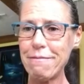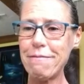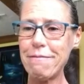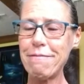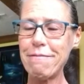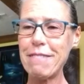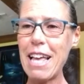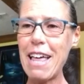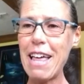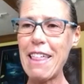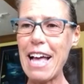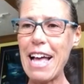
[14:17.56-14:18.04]

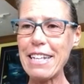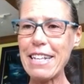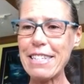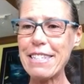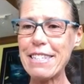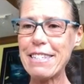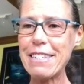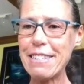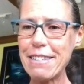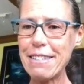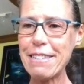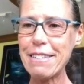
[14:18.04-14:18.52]

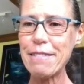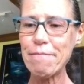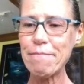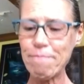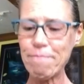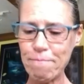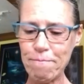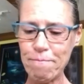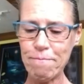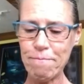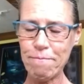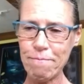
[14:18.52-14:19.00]
That's
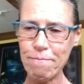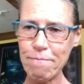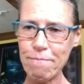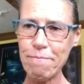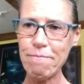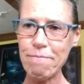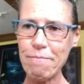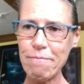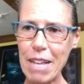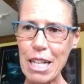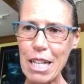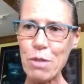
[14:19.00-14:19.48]

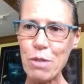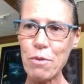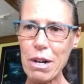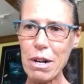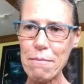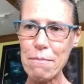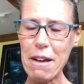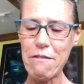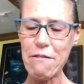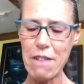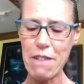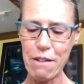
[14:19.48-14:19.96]
one of
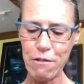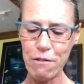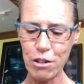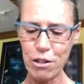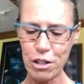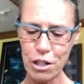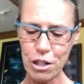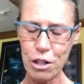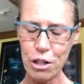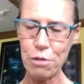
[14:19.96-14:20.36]
my favorites too.